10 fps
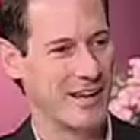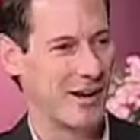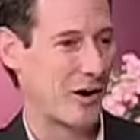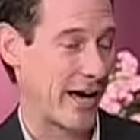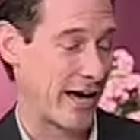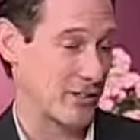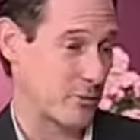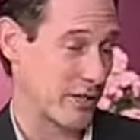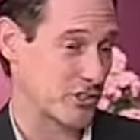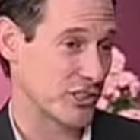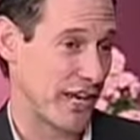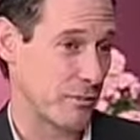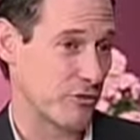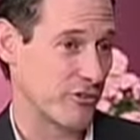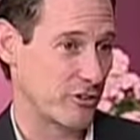As you mentioned, I
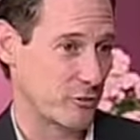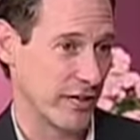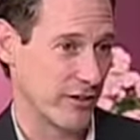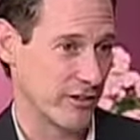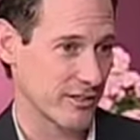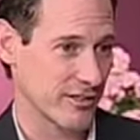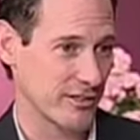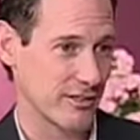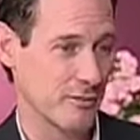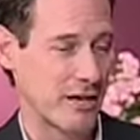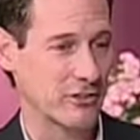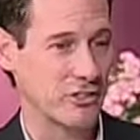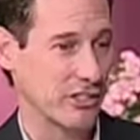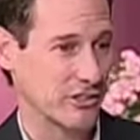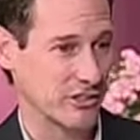am a filmmaker. About
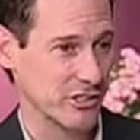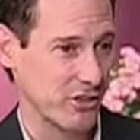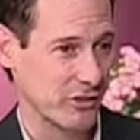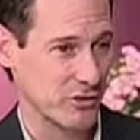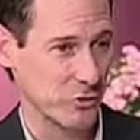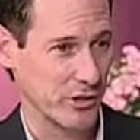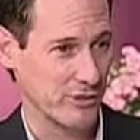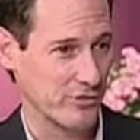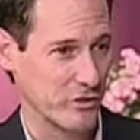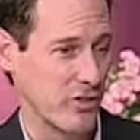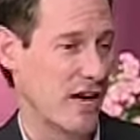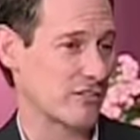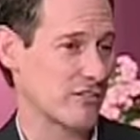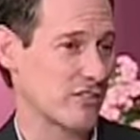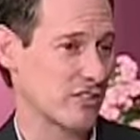2 years ago, in the spring of
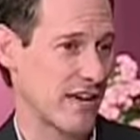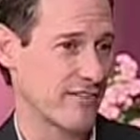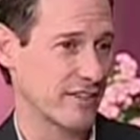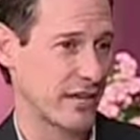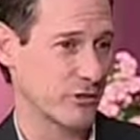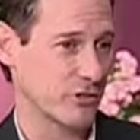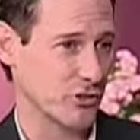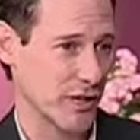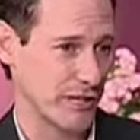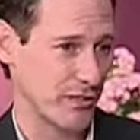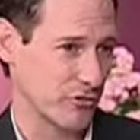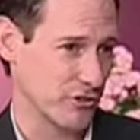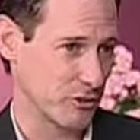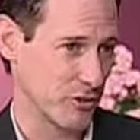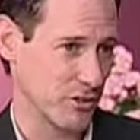2007, I was directing a
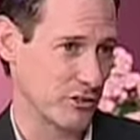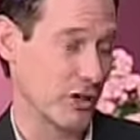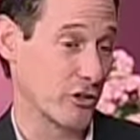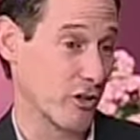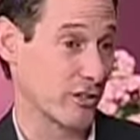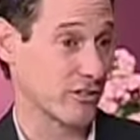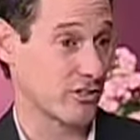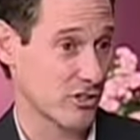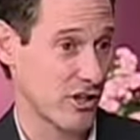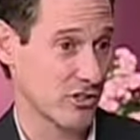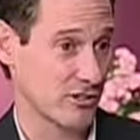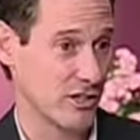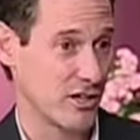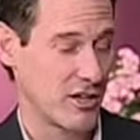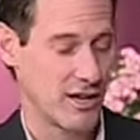film called Uncross the Stars.
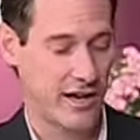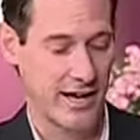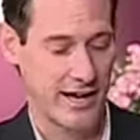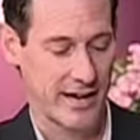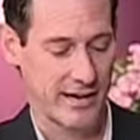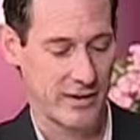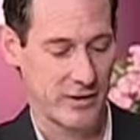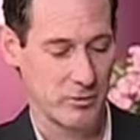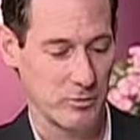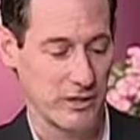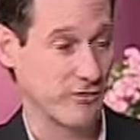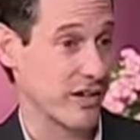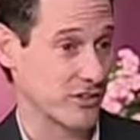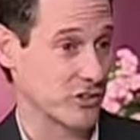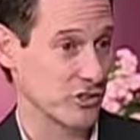I had an
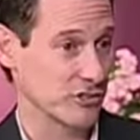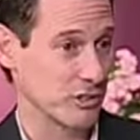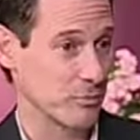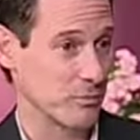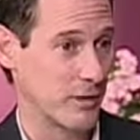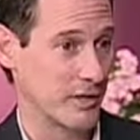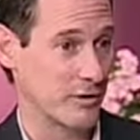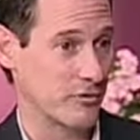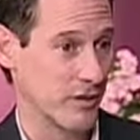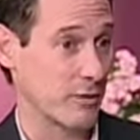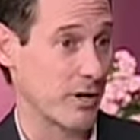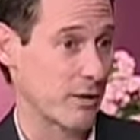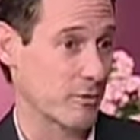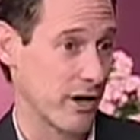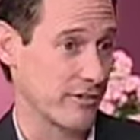investor, a friend of mine,
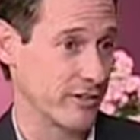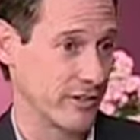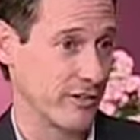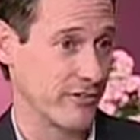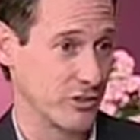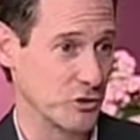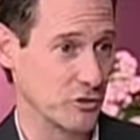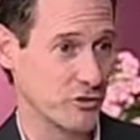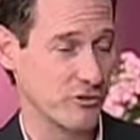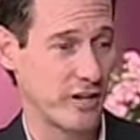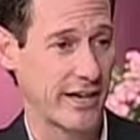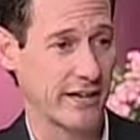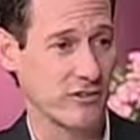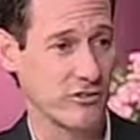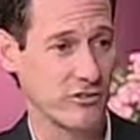a private individual who
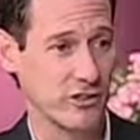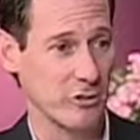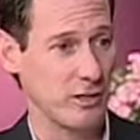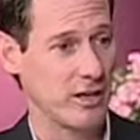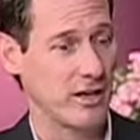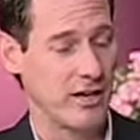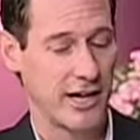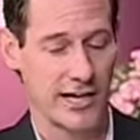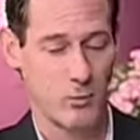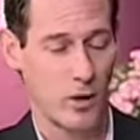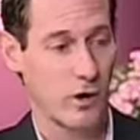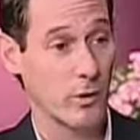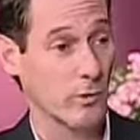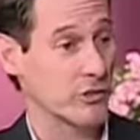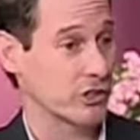financed the film. And while
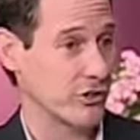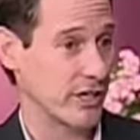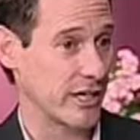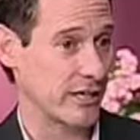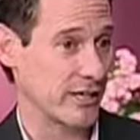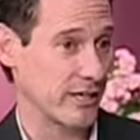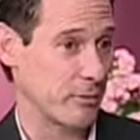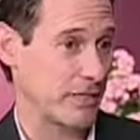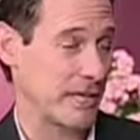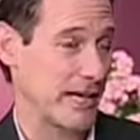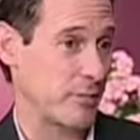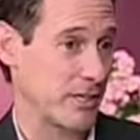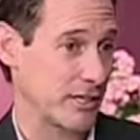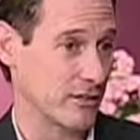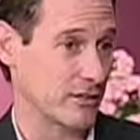we were shooting, he became
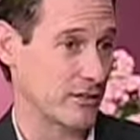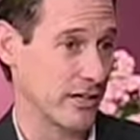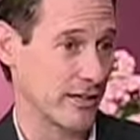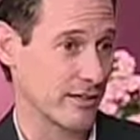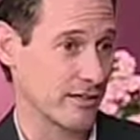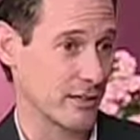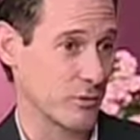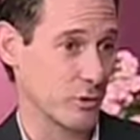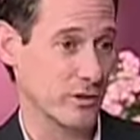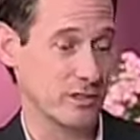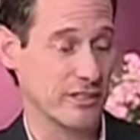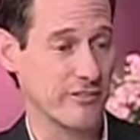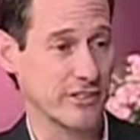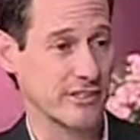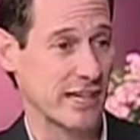ill and subsequently, and
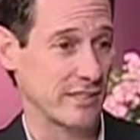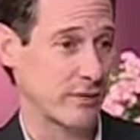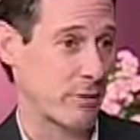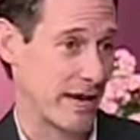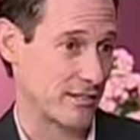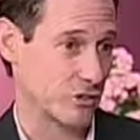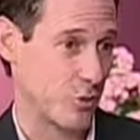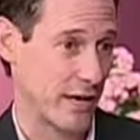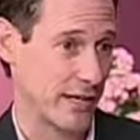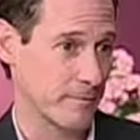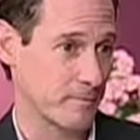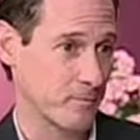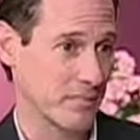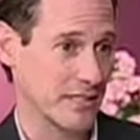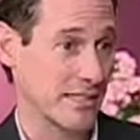very sadly, passed away,
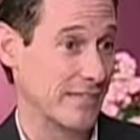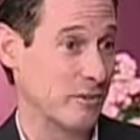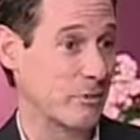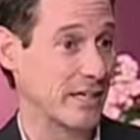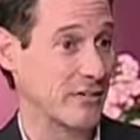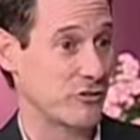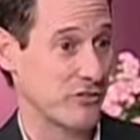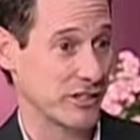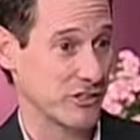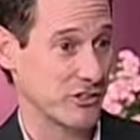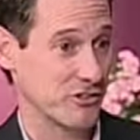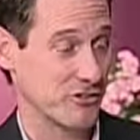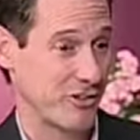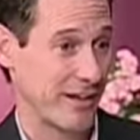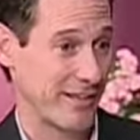leaving me to finish the
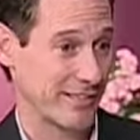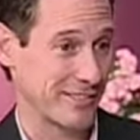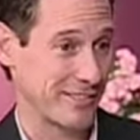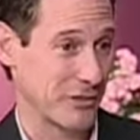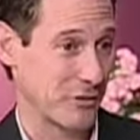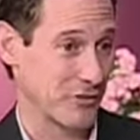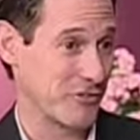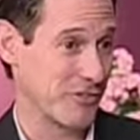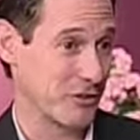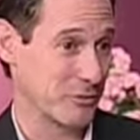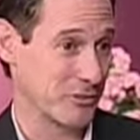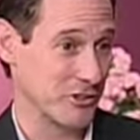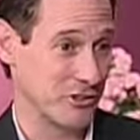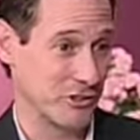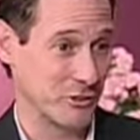financing of the film to
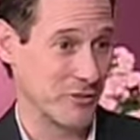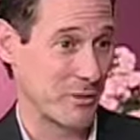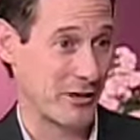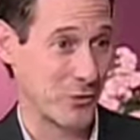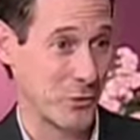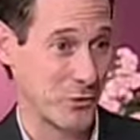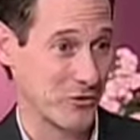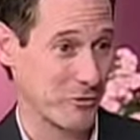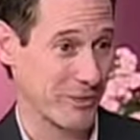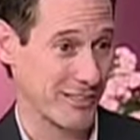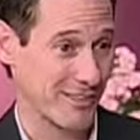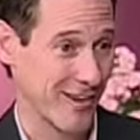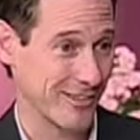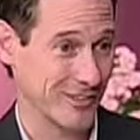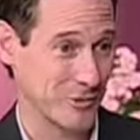the tune of about
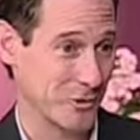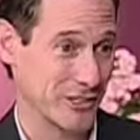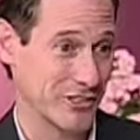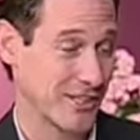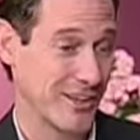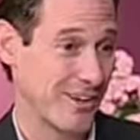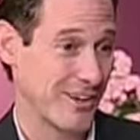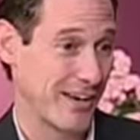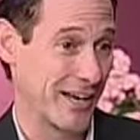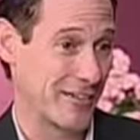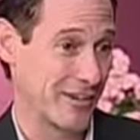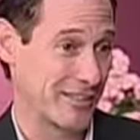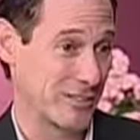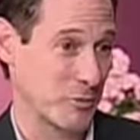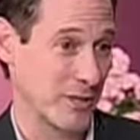$250,000, which I never
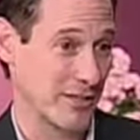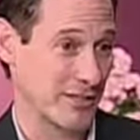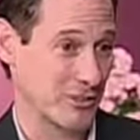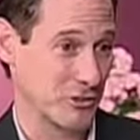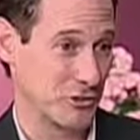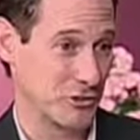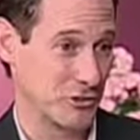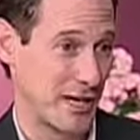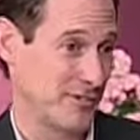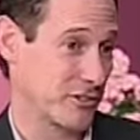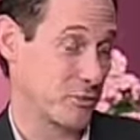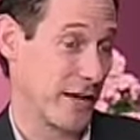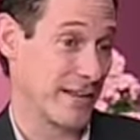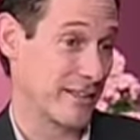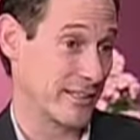anticipated to have to
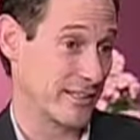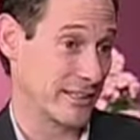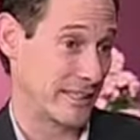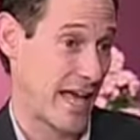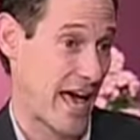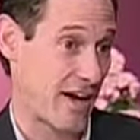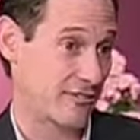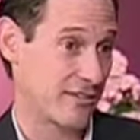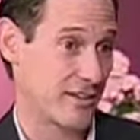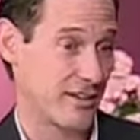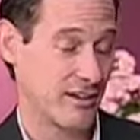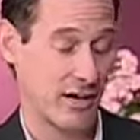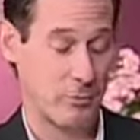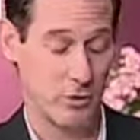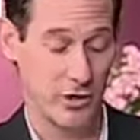spend and didn't have.
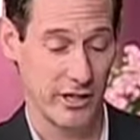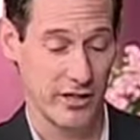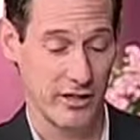I put